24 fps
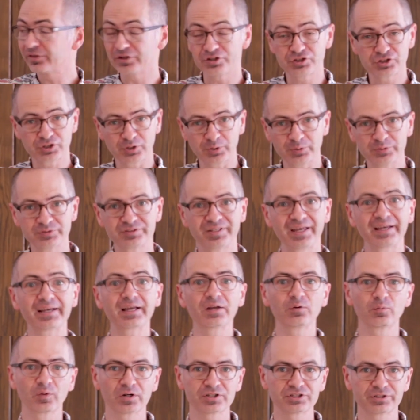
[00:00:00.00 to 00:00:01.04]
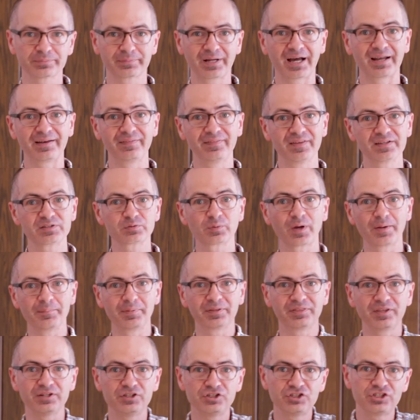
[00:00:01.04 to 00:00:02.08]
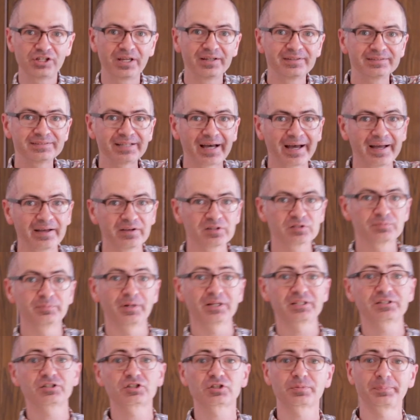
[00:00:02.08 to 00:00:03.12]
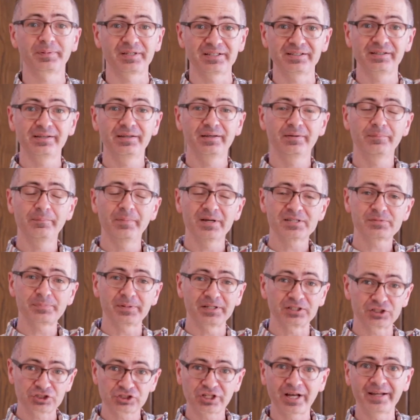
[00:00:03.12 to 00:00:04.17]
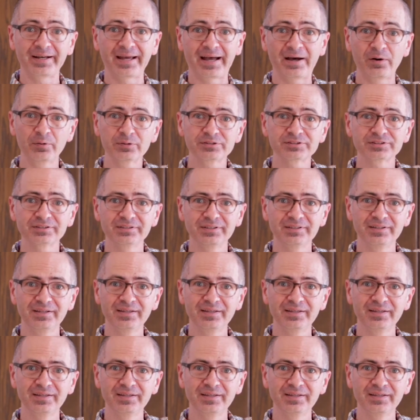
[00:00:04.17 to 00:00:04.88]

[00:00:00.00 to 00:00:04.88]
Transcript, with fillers: the Jews, they can worship God in this way, but the Gentiles must be, must be shut out.